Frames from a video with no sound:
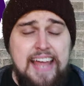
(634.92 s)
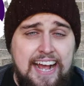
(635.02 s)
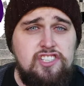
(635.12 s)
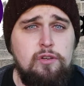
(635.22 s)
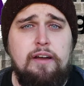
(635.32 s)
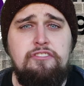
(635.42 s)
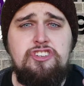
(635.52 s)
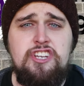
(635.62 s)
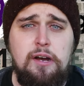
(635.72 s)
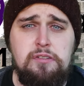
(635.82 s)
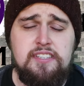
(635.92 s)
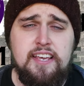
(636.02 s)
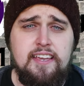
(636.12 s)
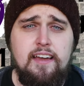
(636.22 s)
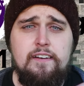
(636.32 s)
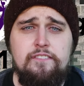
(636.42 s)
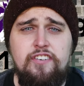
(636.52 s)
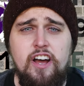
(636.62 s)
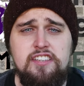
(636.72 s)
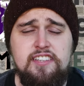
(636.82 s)
Next up, we have Chelsea
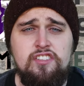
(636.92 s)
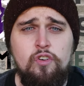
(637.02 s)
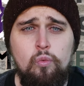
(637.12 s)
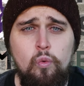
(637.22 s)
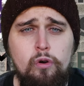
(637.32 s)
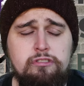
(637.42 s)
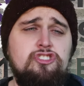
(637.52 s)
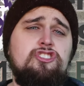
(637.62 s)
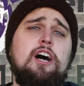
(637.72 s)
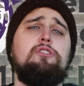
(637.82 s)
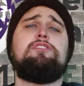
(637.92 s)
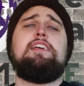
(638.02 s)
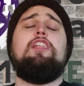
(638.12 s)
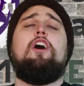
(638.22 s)
versus Wolves. Chelsea